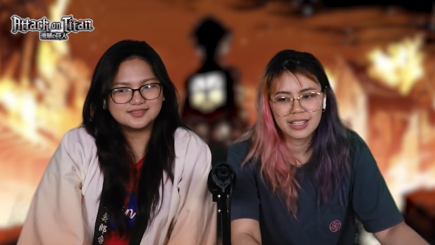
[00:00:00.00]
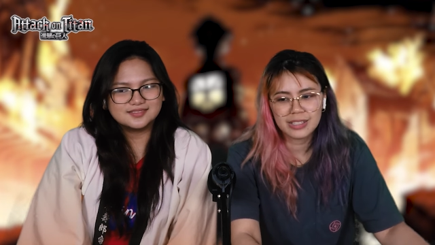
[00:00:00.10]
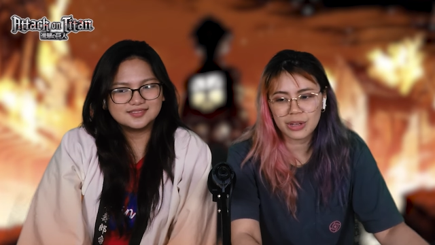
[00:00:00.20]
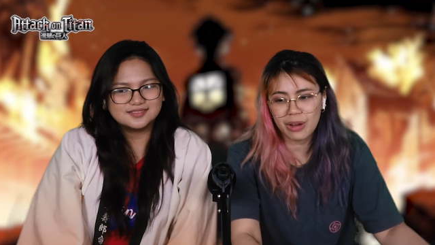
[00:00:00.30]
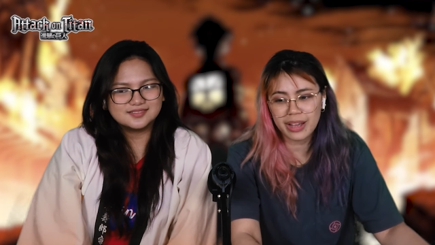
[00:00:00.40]

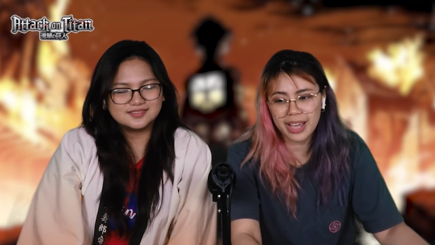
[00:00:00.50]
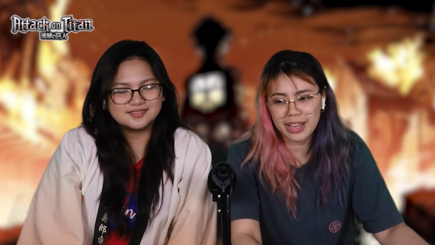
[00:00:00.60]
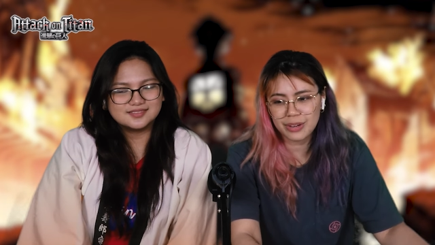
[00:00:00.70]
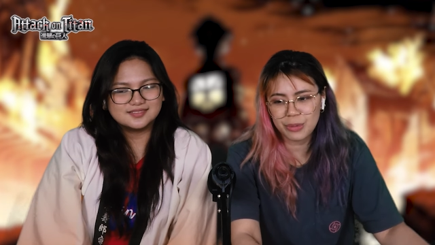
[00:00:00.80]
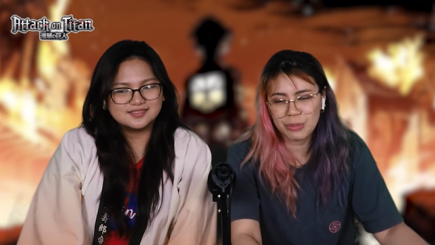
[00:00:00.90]
Speaker 1: Again,
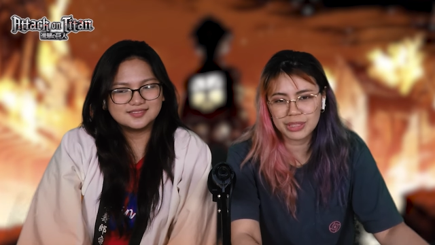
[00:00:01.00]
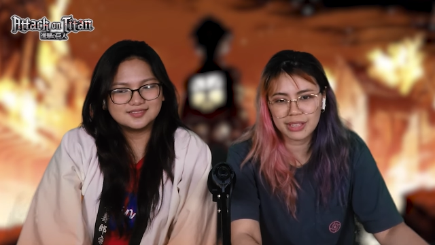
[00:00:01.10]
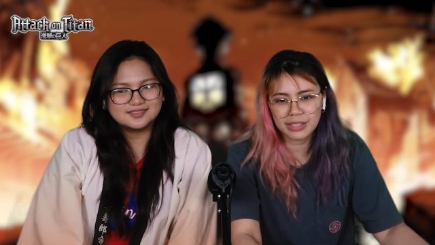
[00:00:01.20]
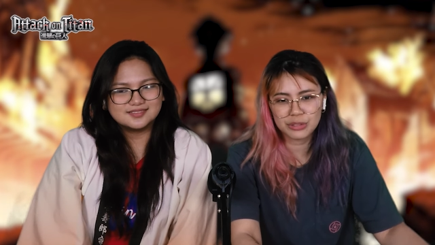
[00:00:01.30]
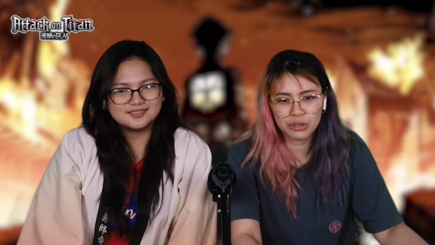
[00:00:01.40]
we would like
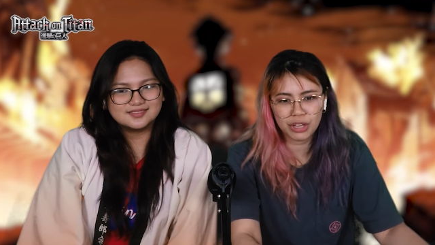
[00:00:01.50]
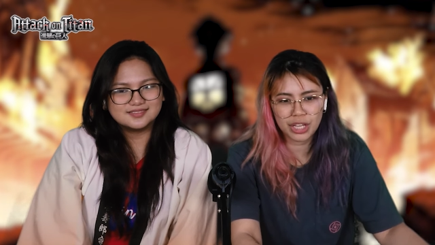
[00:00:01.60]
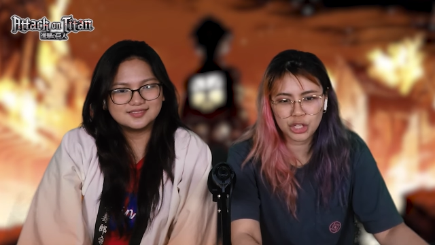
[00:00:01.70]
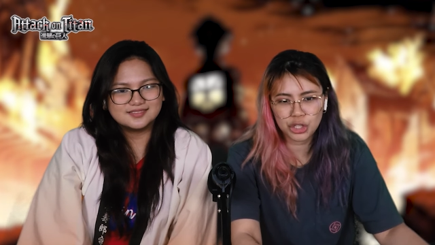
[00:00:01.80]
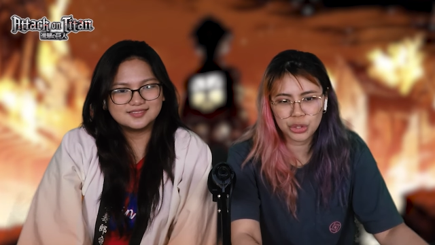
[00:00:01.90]
to thank
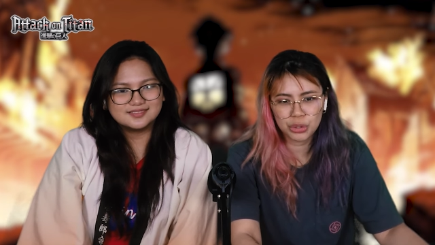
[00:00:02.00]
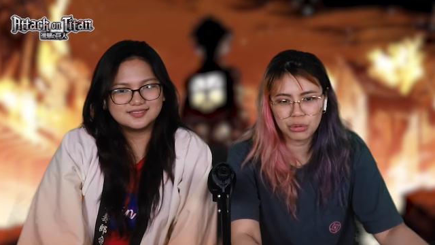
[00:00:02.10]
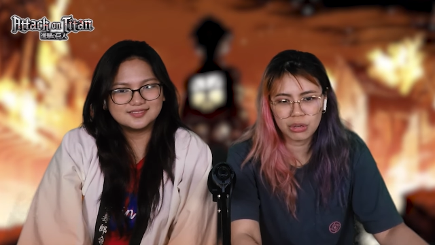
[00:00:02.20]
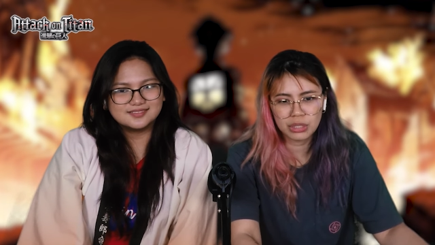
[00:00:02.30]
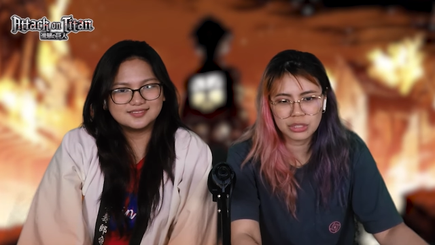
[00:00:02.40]

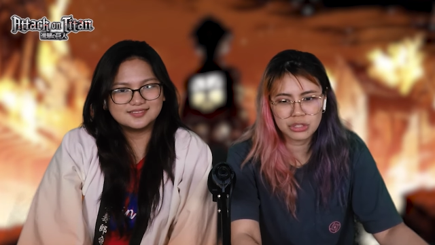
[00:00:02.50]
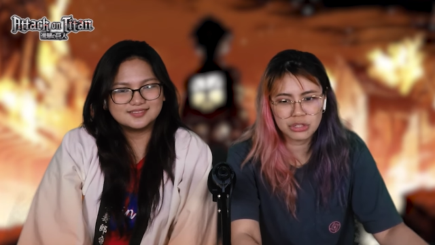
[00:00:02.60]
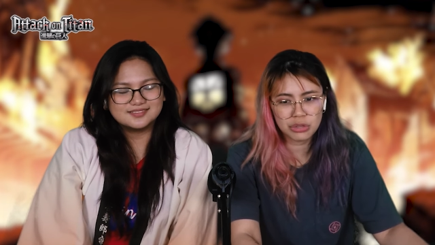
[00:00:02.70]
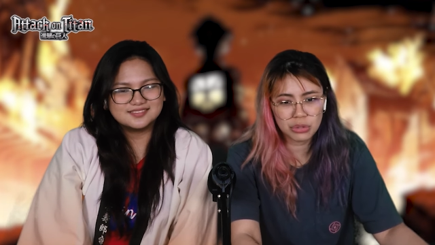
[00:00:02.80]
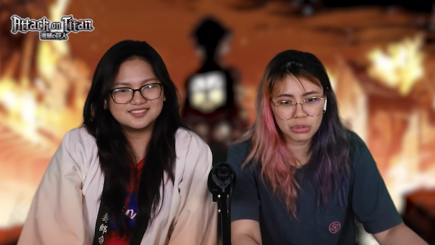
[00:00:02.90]
you
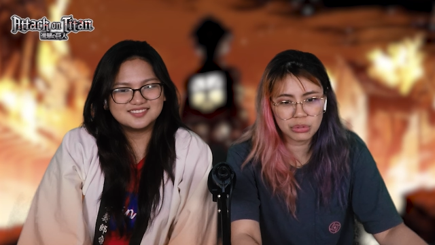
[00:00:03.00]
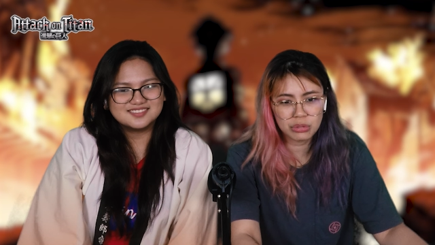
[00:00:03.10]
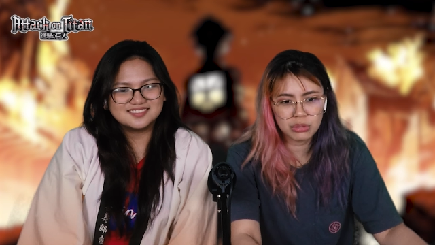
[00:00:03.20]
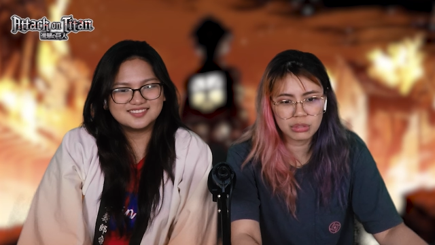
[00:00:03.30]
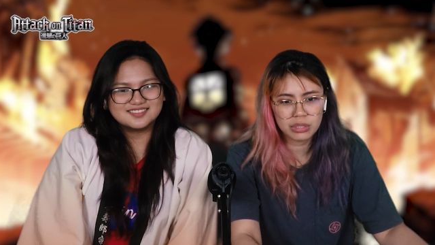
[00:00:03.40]

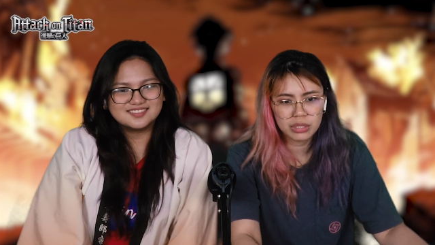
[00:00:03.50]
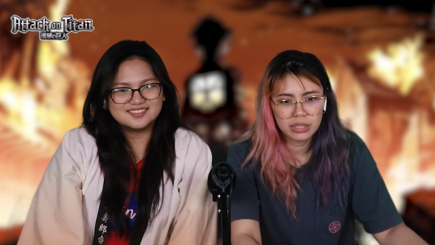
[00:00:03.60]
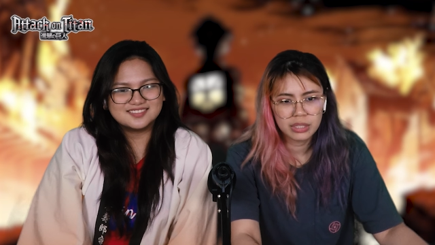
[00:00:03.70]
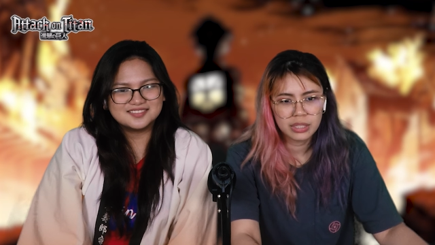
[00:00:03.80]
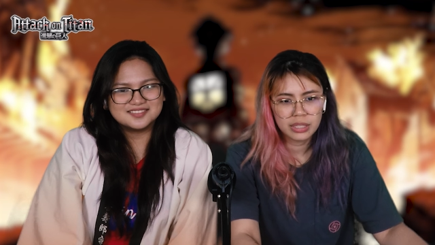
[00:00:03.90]
to
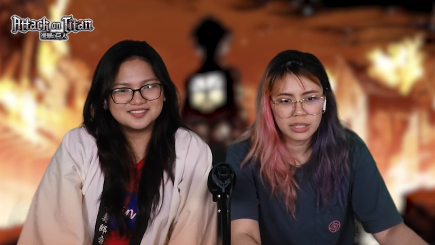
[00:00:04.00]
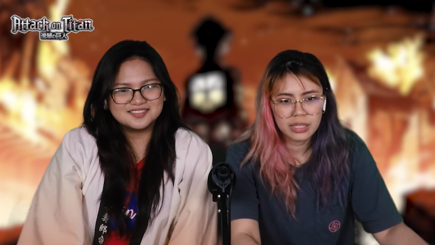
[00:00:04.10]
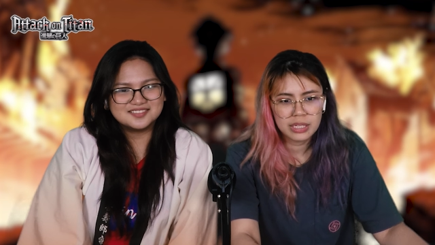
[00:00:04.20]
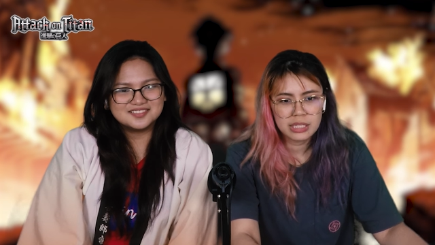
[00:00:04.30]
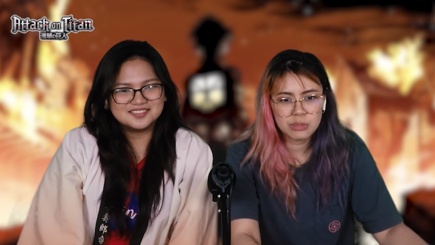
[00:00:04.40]

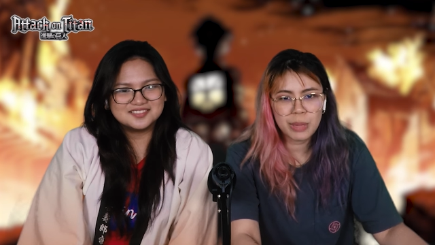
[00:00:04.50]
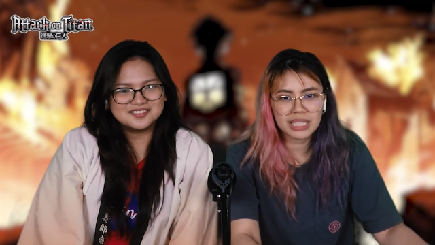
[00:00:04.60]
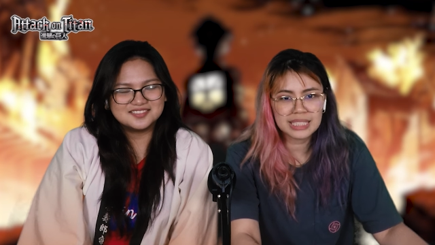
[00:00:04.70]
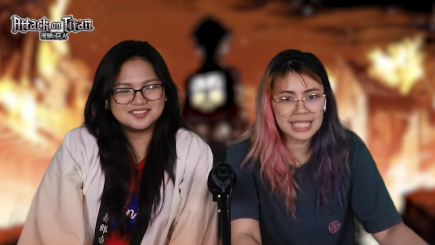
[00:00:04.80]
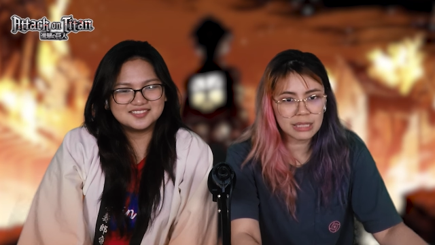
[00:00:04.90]

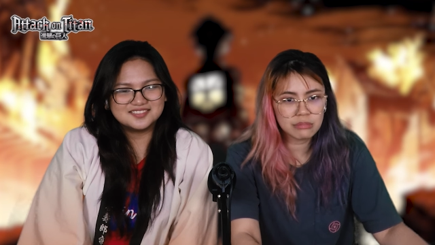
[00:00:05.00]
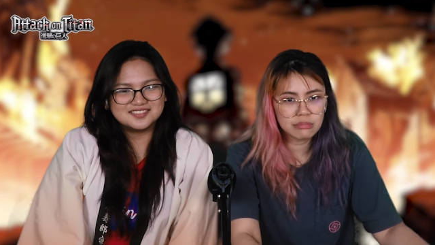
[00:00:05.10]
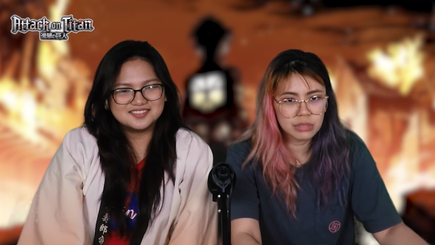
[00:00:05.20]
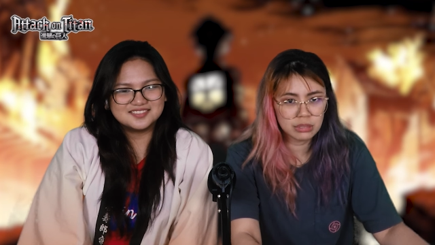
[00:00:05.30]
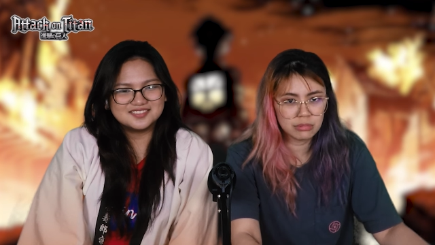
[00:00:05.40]
Melting
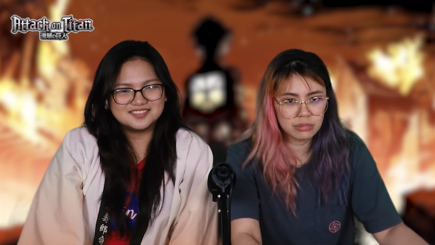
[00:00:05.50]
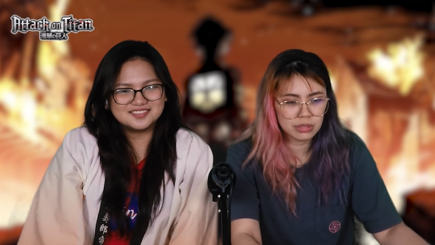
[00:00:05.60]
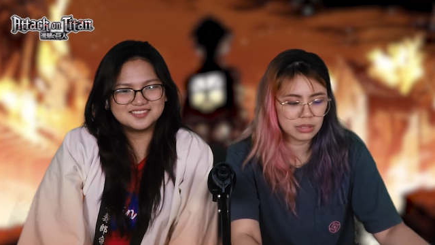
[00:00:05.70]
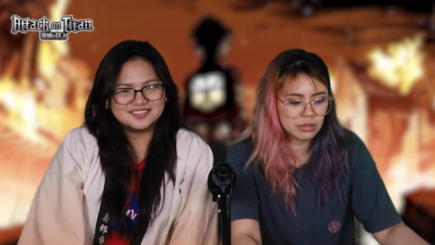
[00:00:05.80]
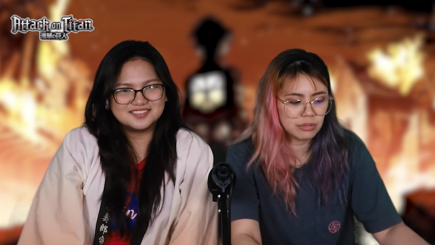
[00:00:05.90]

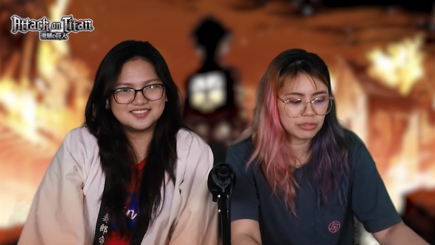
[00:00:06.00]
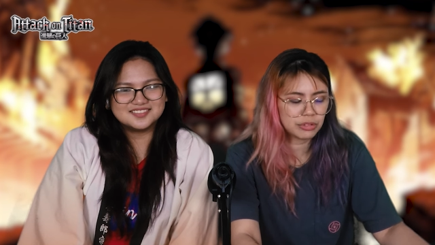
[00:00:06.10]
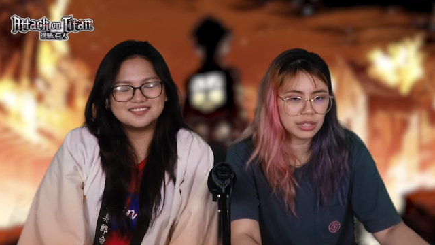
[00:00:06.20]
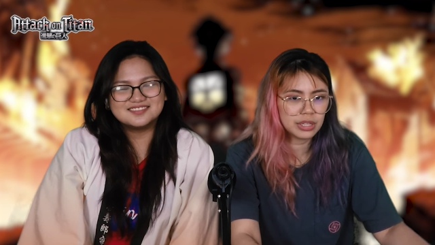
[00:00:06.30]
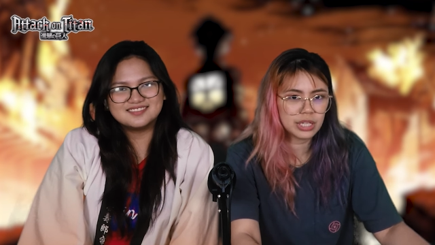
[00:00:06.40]
Moons for
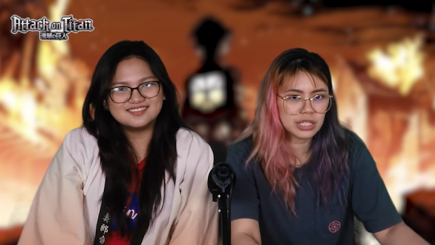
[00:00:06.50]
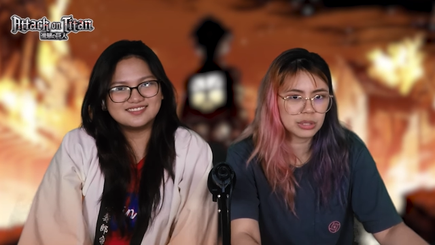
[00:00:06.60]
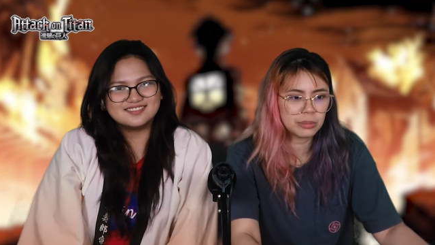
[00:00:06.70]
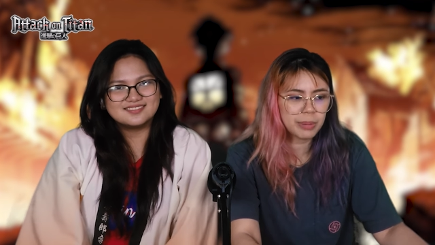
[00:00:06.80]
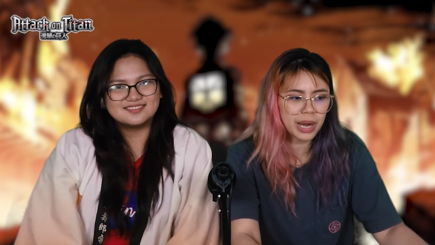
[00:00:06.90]
this
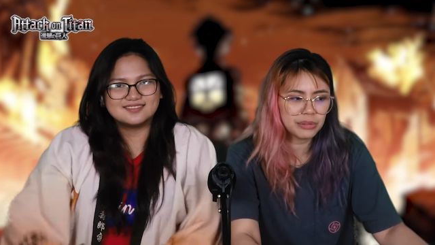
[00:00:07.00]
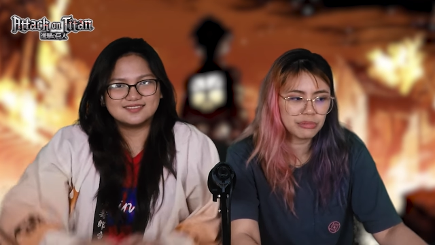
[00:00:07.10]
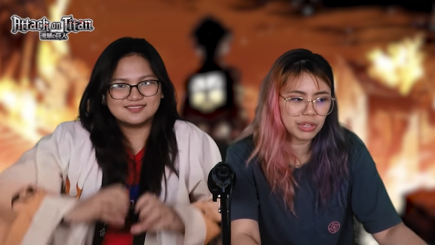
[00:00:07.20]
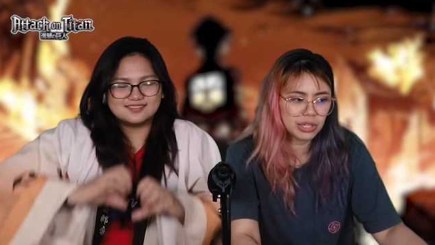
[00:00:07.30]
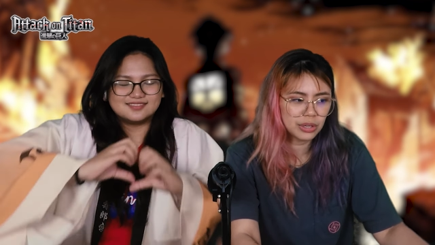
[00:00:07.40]
compiled
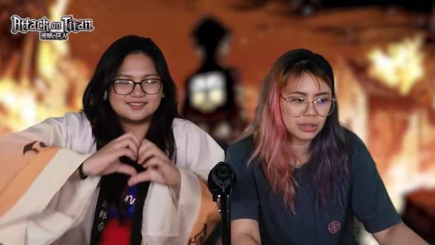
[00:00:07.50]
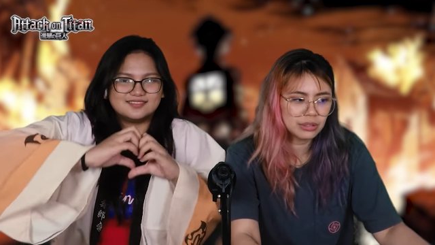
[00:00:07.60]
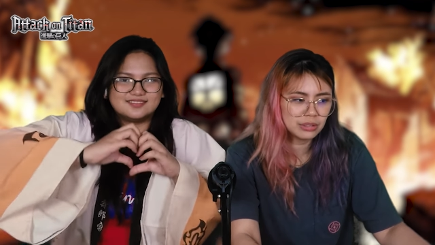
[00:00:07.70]
video.